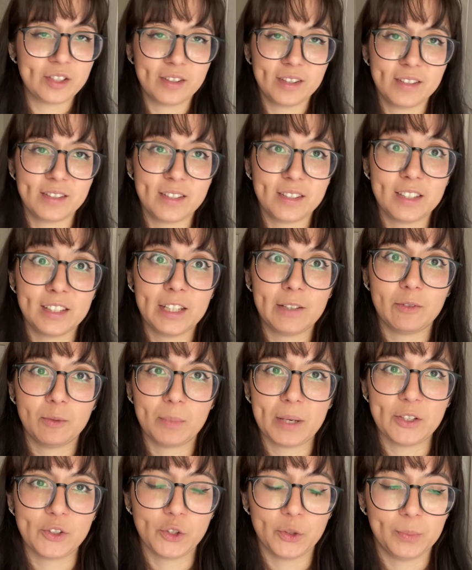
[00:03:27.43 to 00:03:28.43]
this isn't even
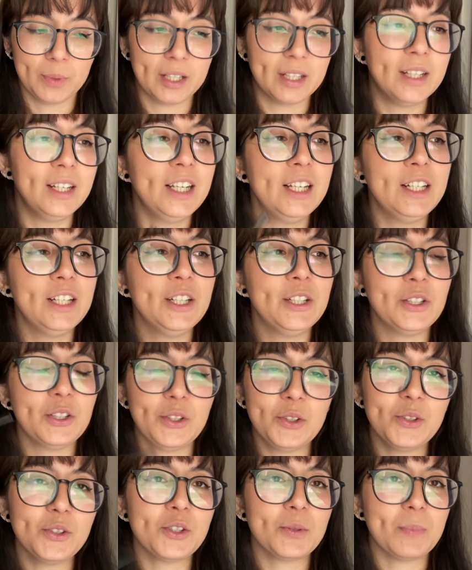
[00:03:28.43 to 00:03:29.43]
pencil, but
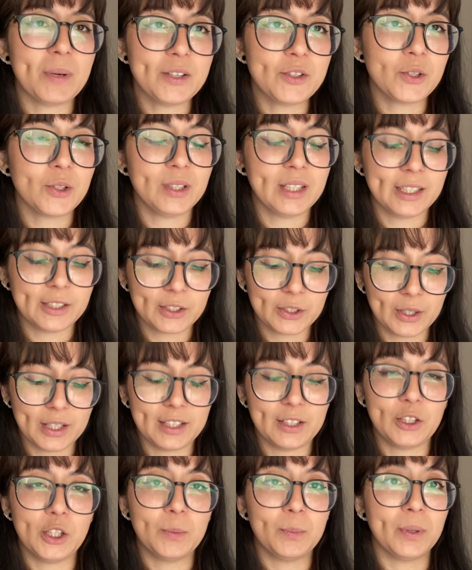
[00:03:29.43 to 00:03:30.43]
you use a pencil liner and
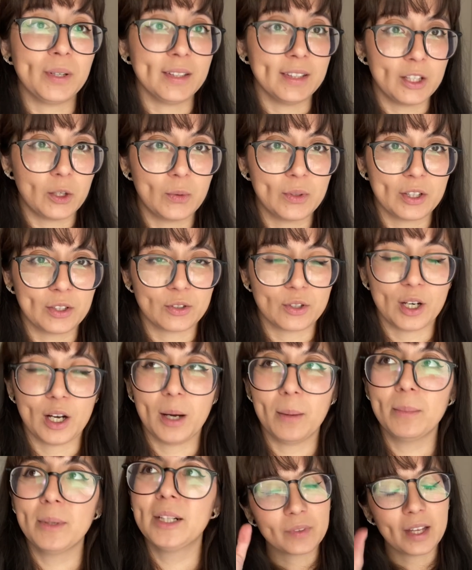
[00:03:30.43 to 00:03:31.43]
then you put liquid on
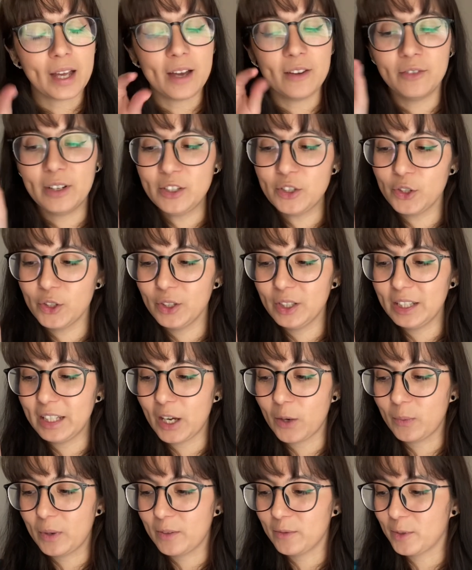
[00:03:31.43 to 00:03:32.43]
top. Eventually it
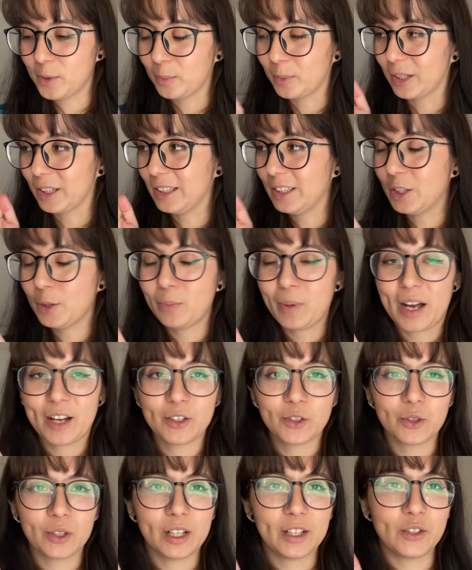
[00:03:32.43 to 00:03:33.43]
went from
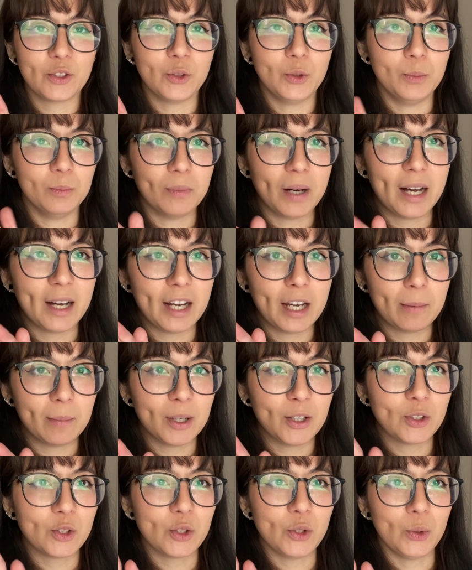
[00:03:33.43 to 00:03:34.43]
Cleopatra to mime
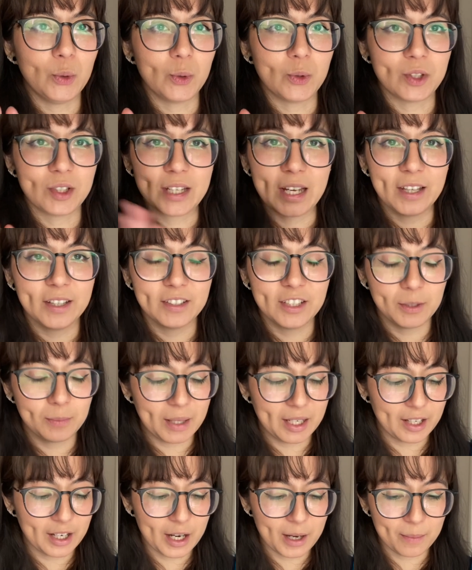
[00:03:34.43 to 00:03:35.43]
to skeleton
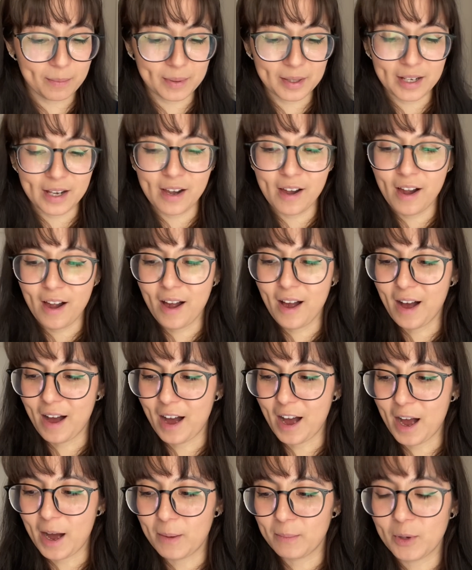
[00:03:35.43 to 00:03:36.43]
makeup,
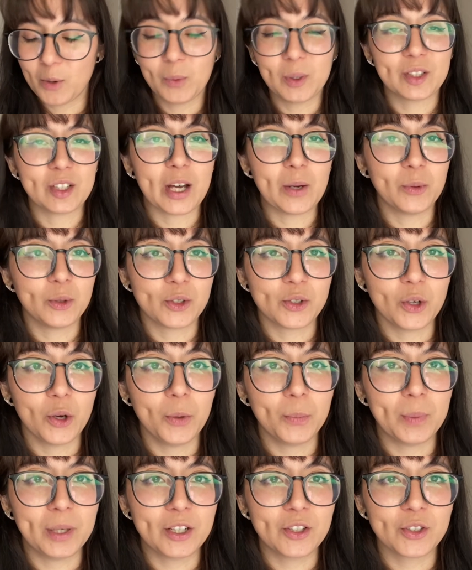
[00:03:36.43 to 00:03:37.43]
which I will show a
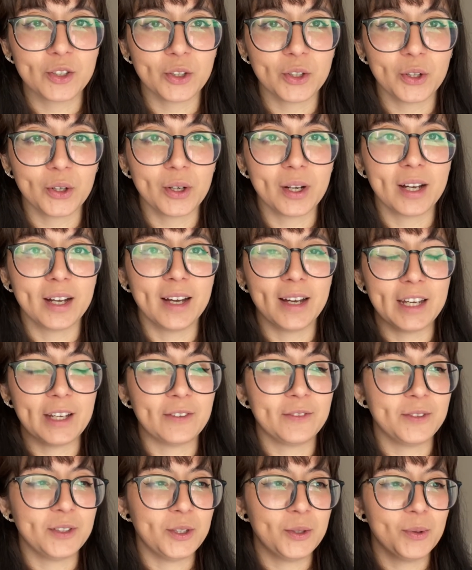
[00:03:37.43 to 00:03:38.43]
picture
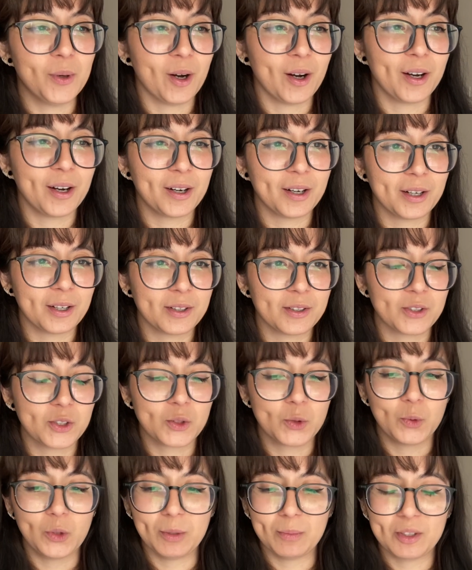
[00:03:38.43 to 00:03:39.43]
if you are
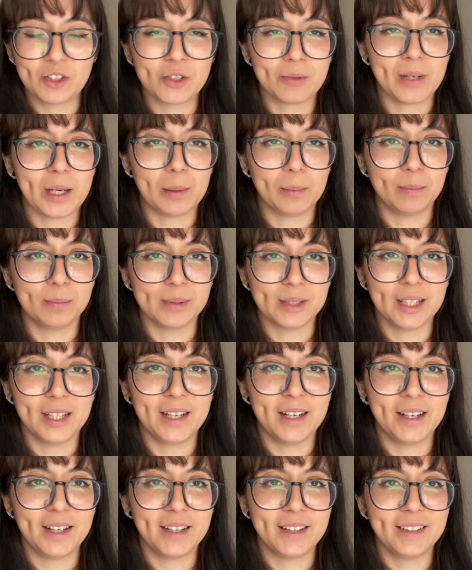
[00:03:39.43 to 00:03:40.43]
squeamish about
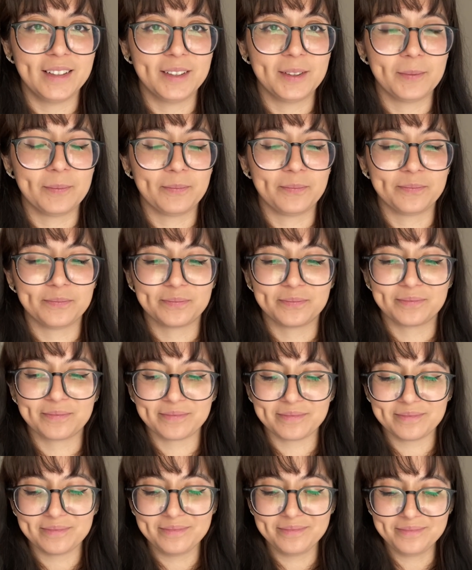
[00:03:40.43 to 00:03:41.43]
blood.
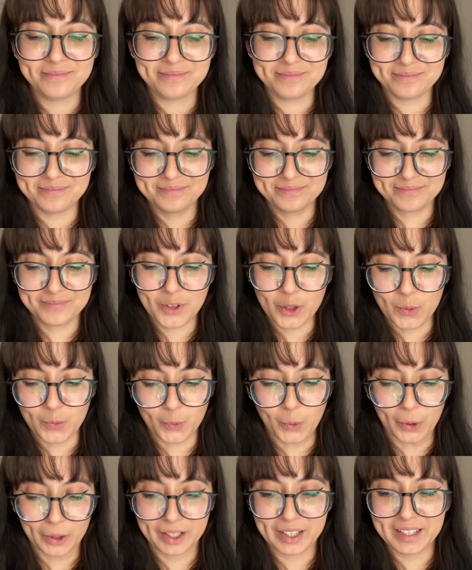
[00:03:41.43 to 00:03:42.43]

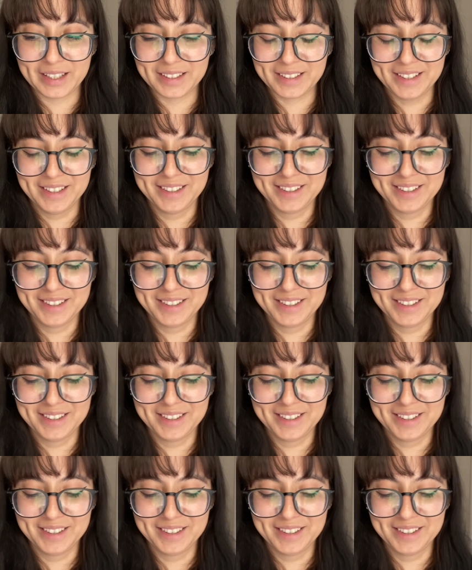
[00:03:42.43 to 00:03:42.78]
Warning.